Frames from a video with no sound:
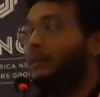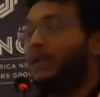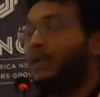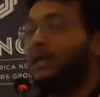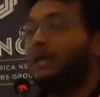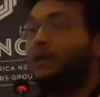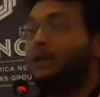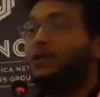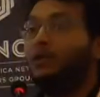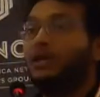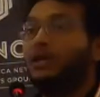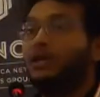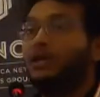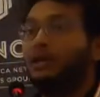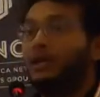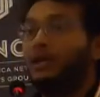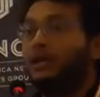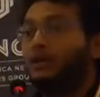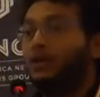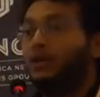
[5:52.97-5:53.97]
include it
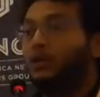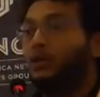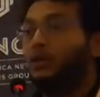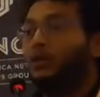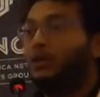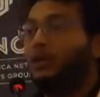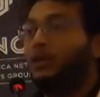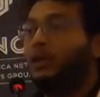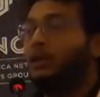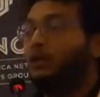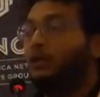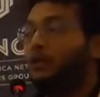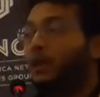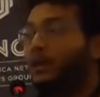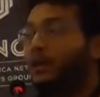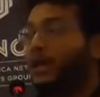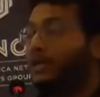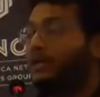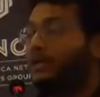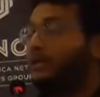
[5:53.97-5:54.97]
in your
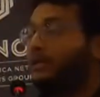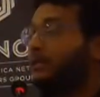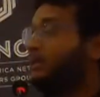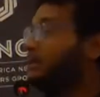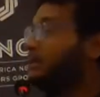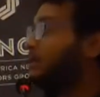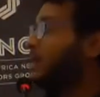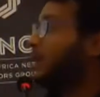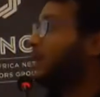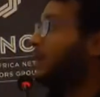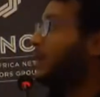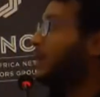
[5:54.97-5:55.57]
analysis.